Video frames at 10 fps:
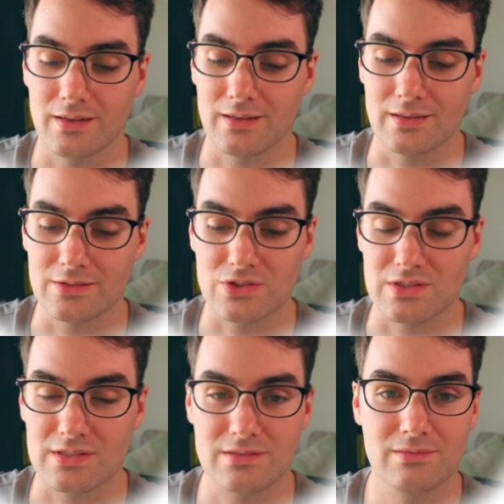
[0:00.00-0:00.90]
and it's
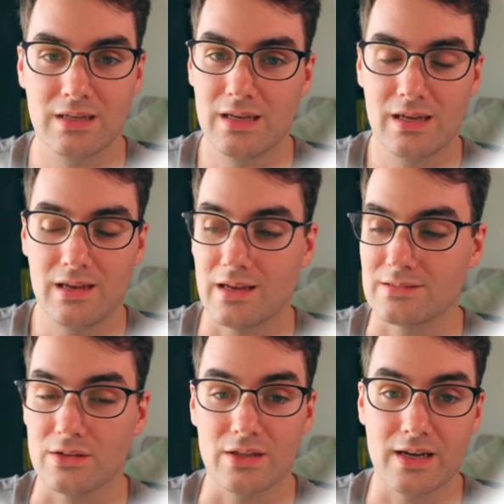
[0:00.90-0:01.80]

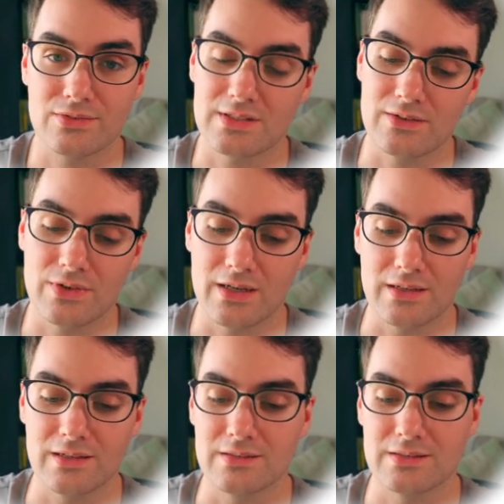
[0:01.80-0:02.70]
a
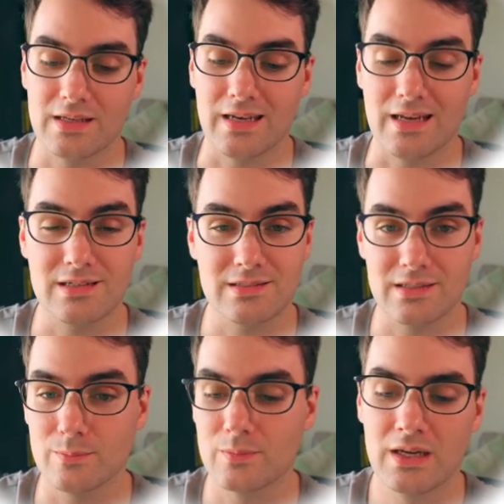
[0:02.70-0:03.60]
lifesaver, is an
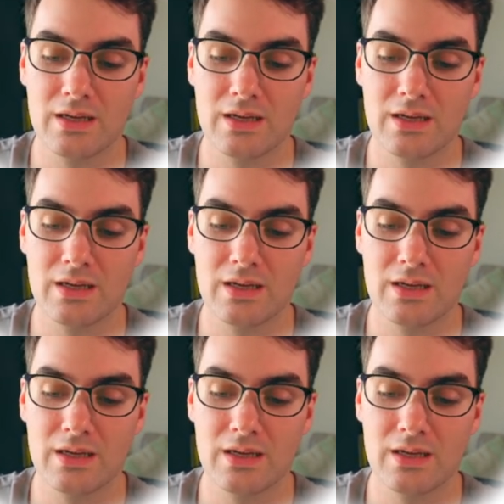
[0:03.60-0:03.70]
eSIM.